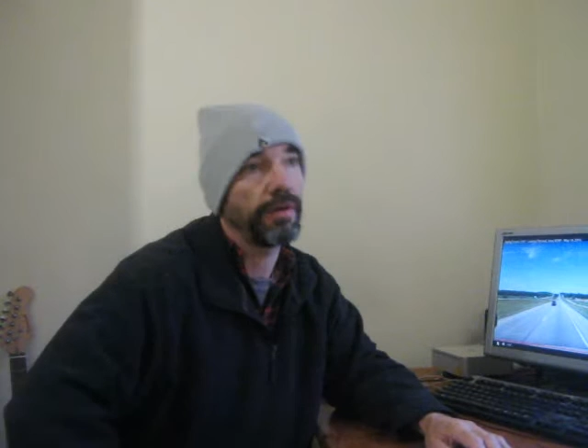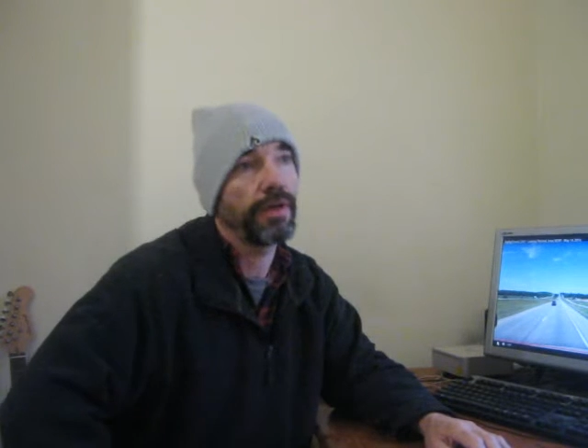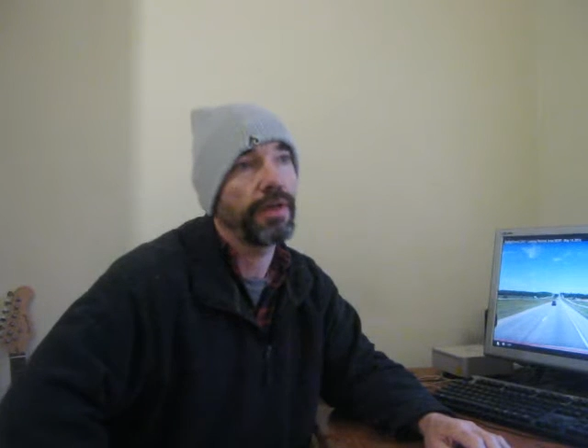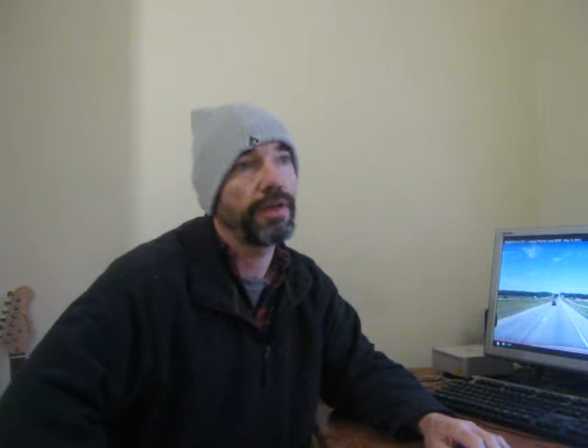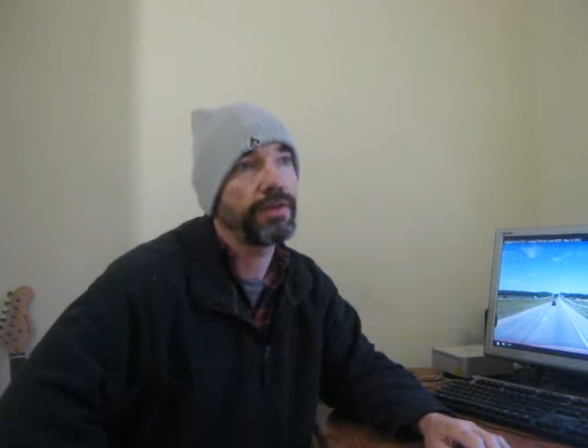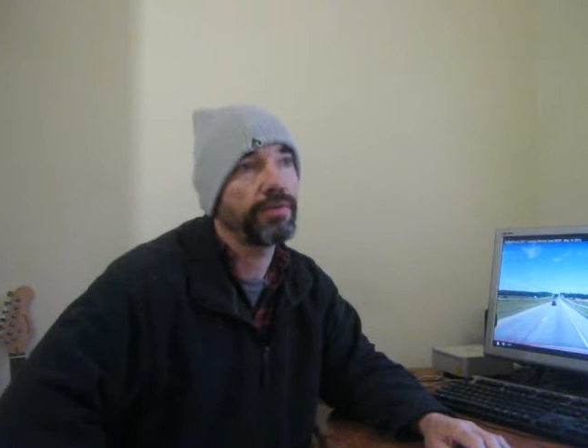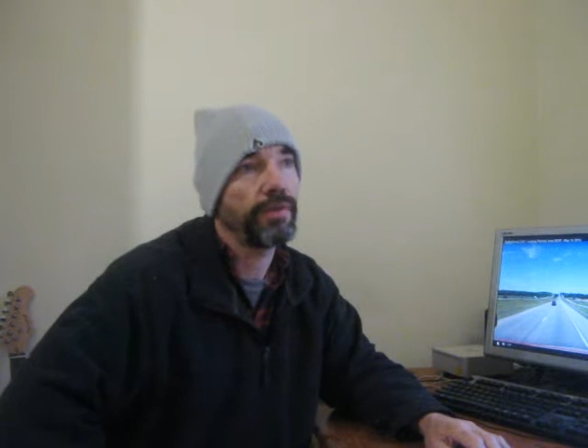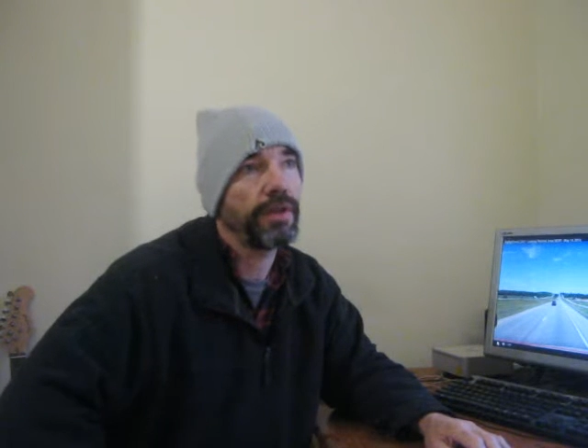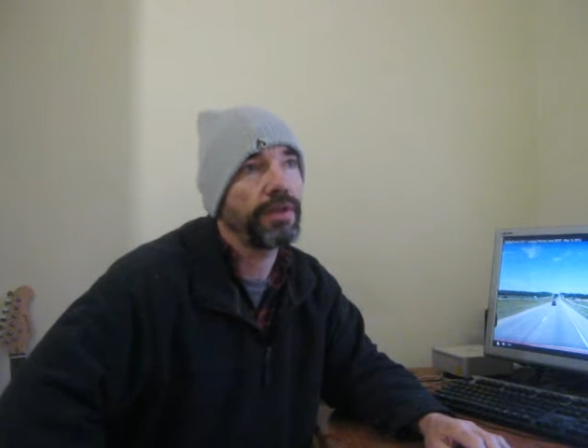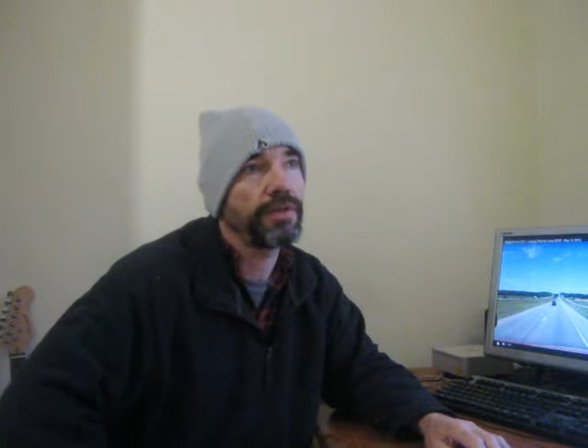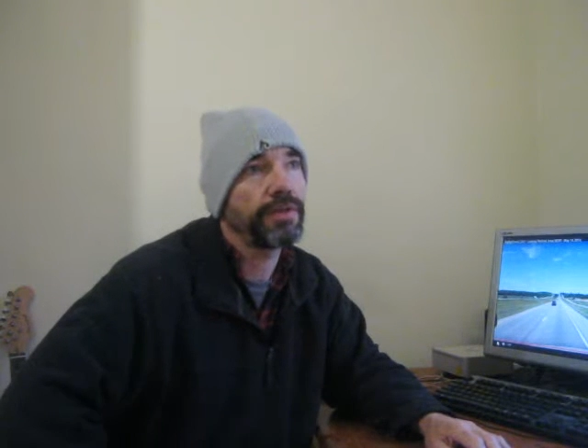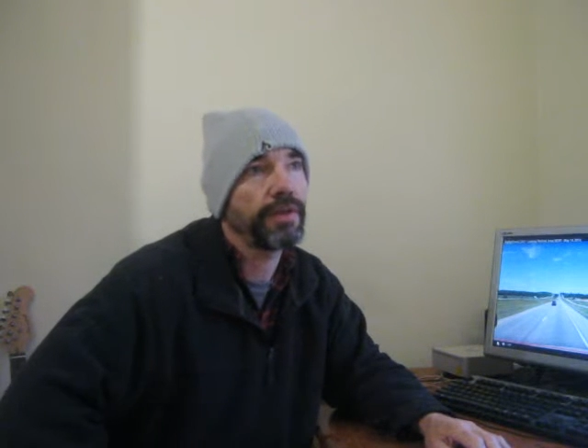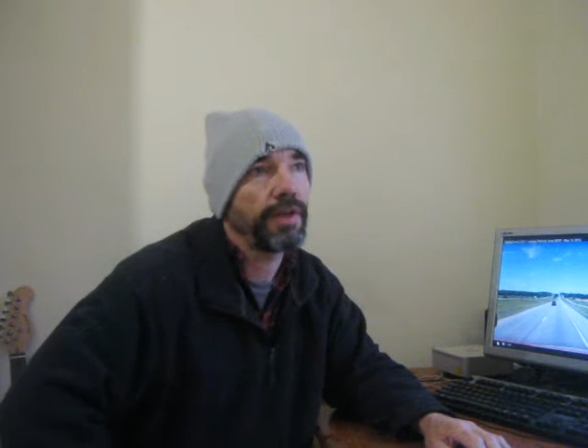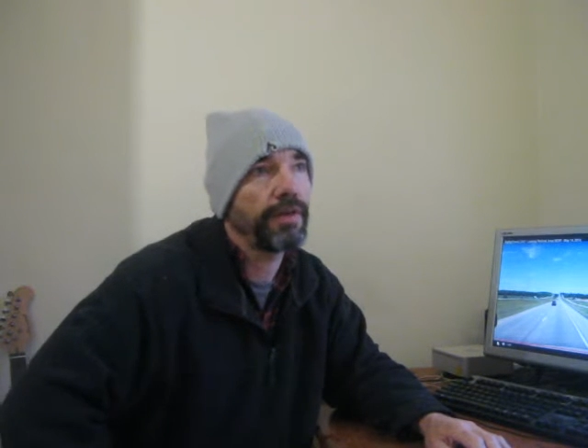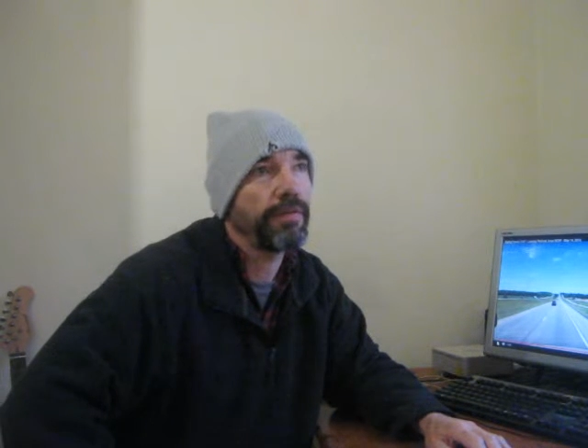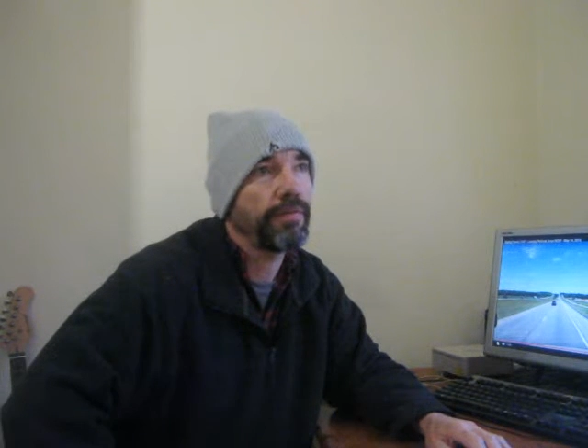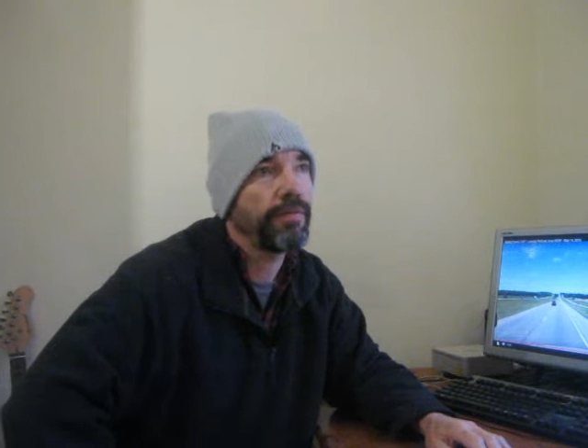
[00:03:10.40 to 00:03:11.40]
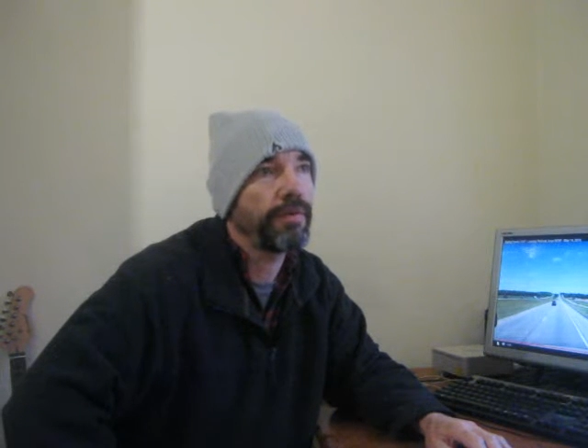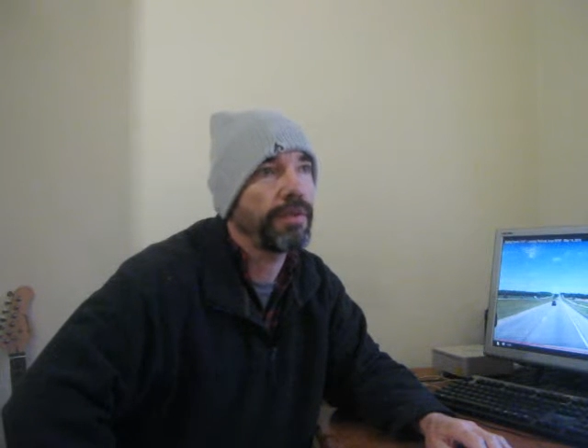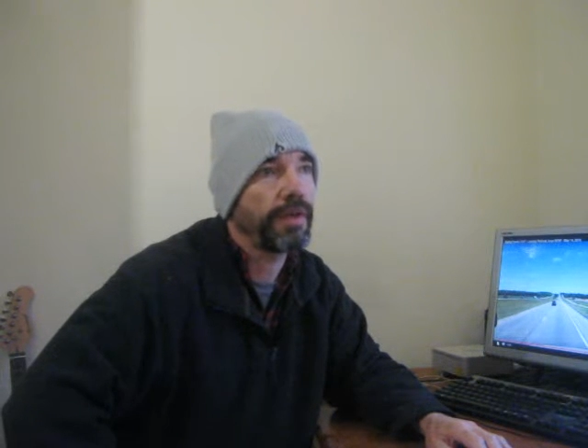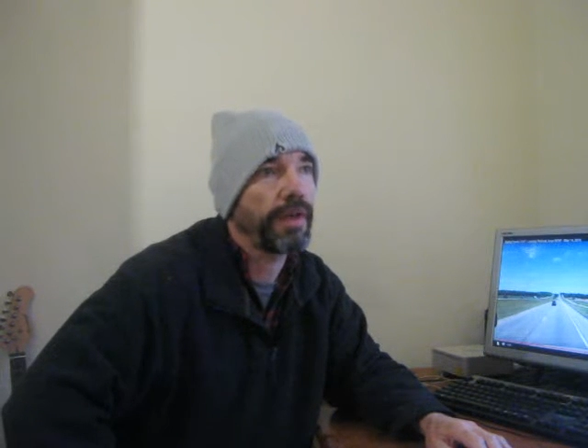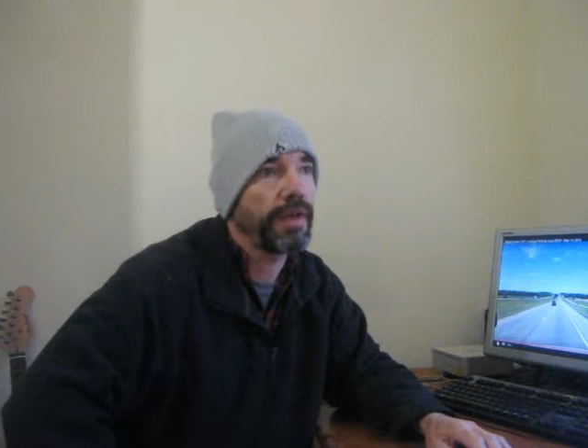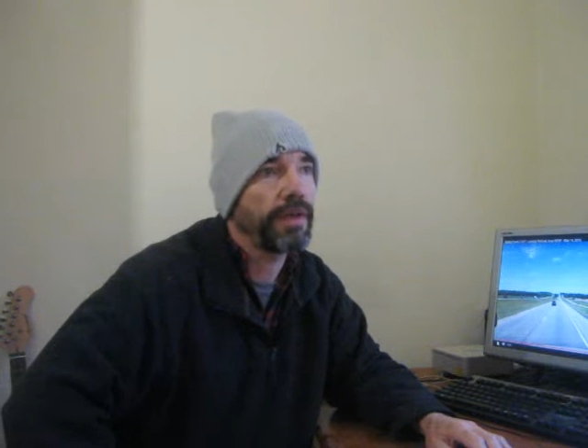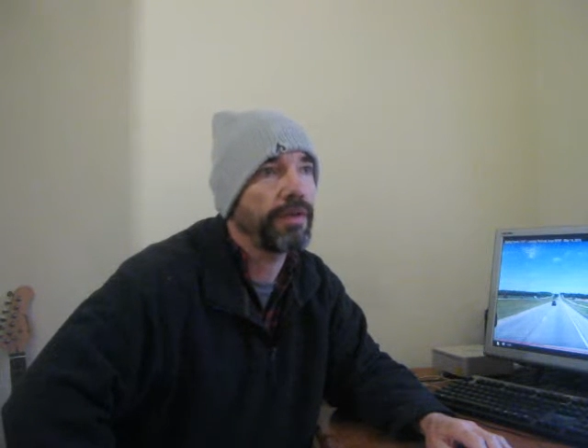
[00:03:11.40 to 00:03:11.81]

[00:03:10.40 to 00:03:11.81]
as well as that, with a